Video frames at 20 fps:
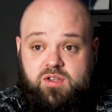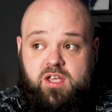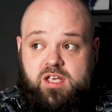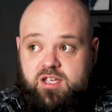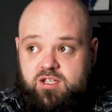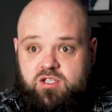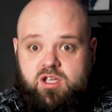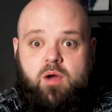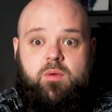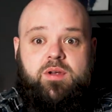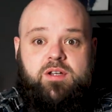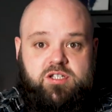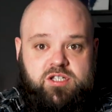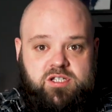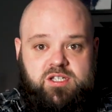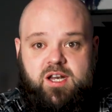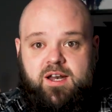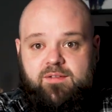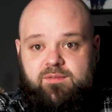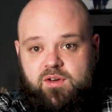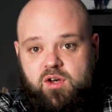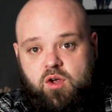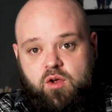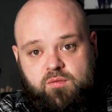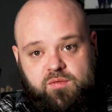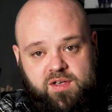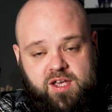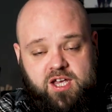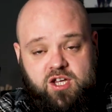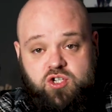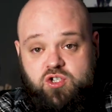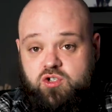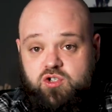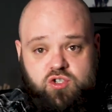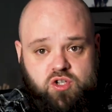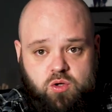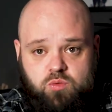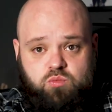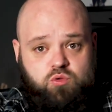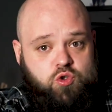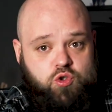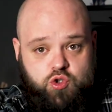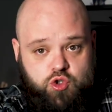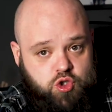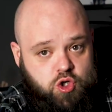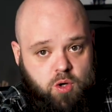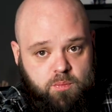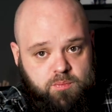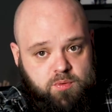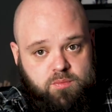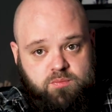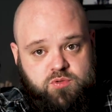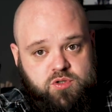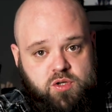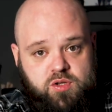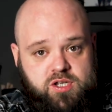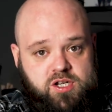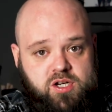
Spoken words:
that is going to deliver notifications, so just stop them so that